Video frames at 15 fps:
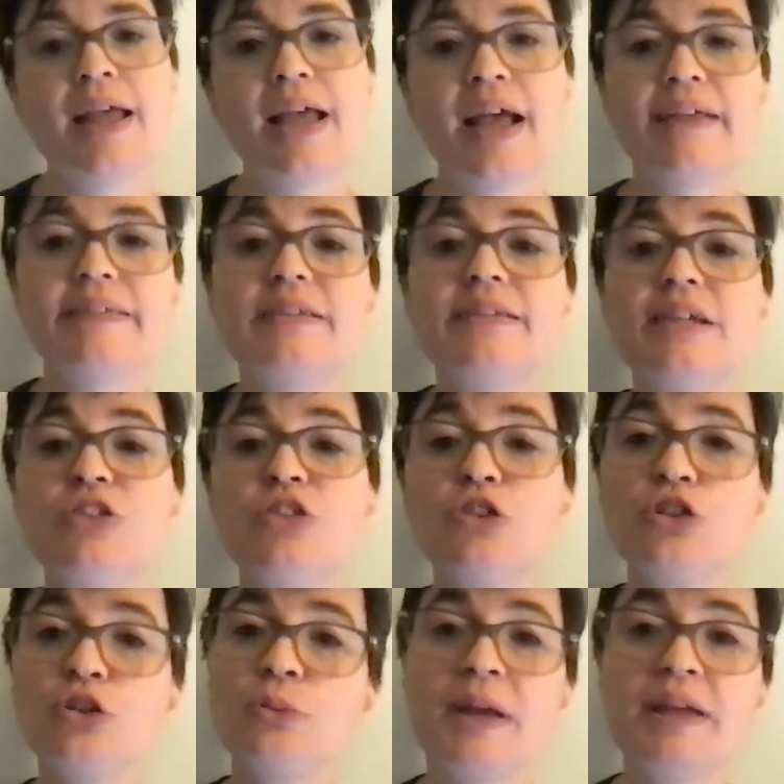As a teacher,
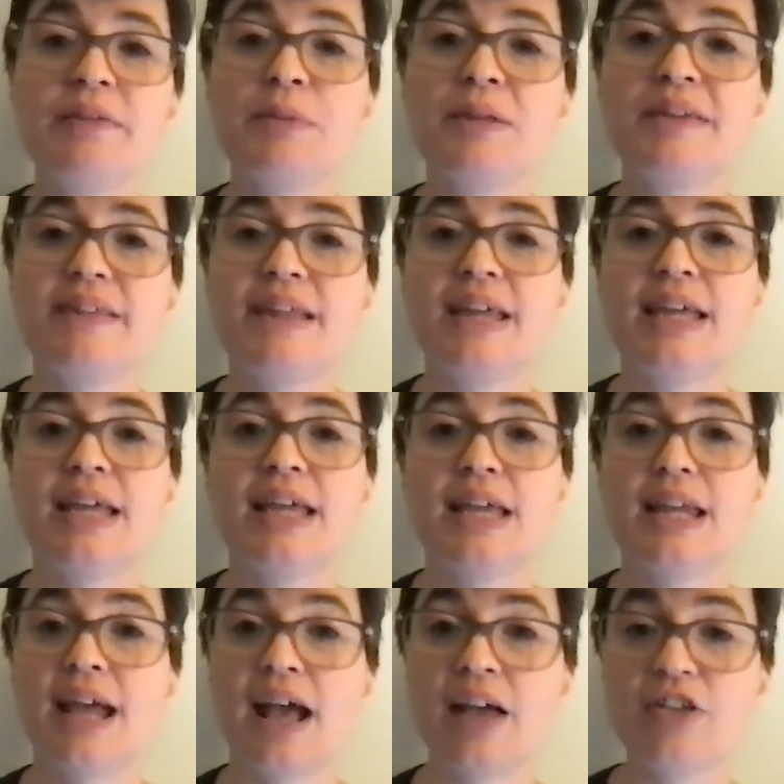you may be thinking
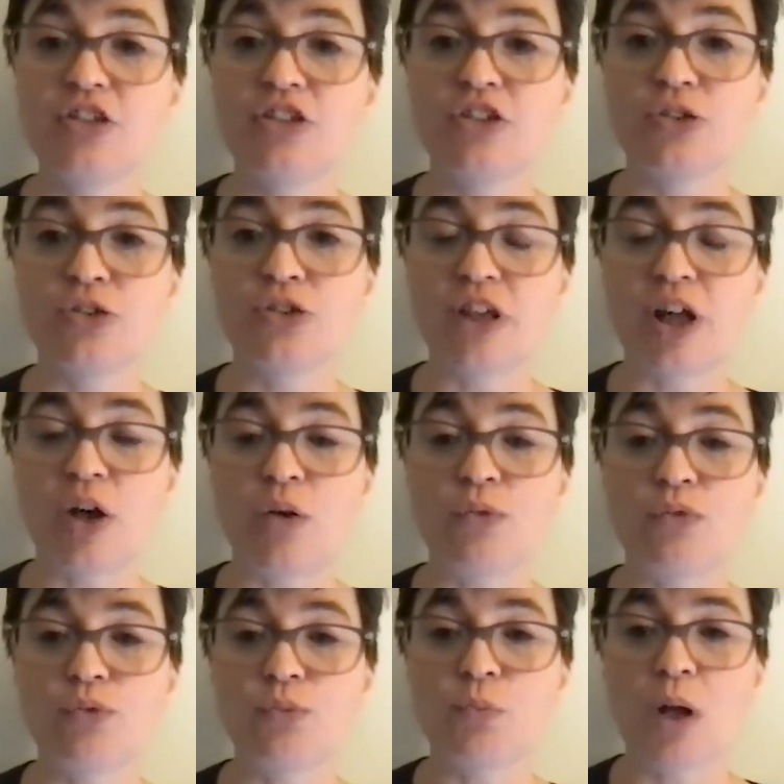and ask yourself,
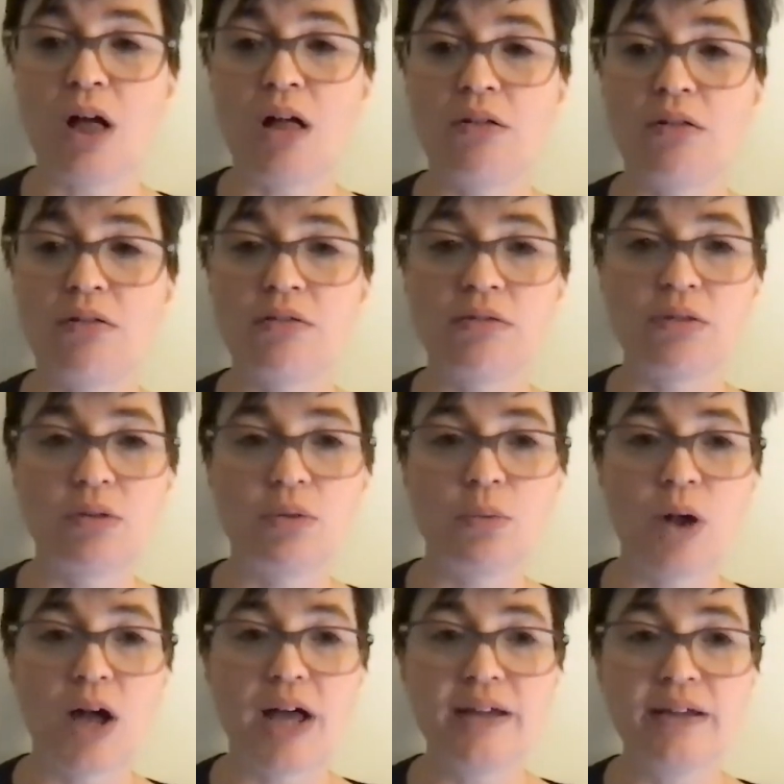well,
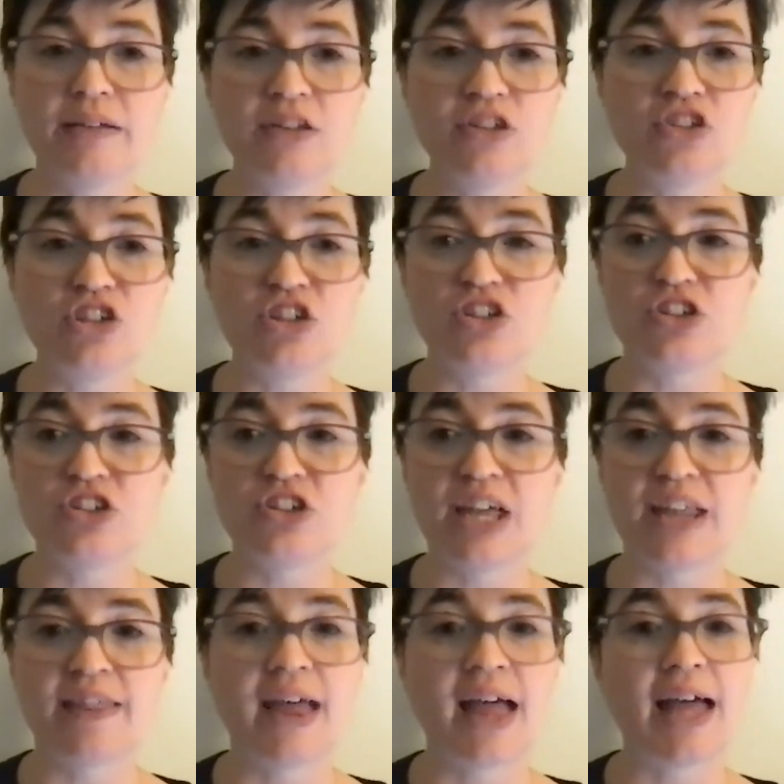why doesn't she just
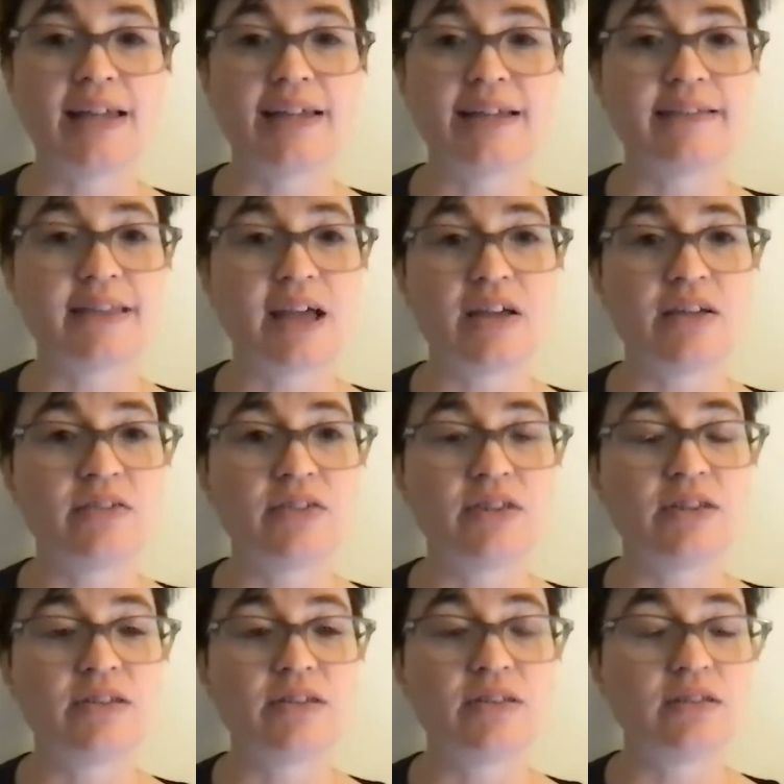take the headings out of
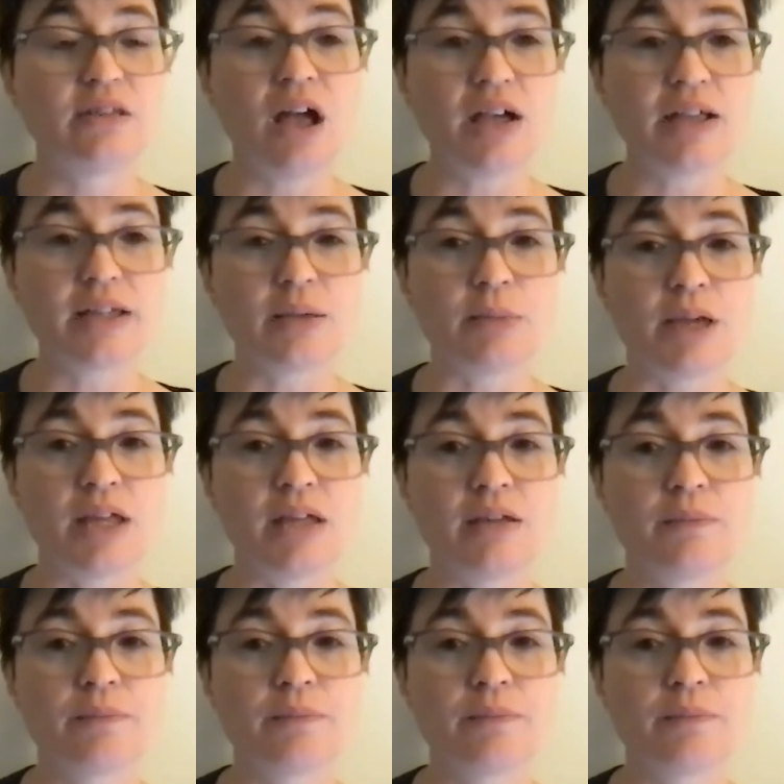the document?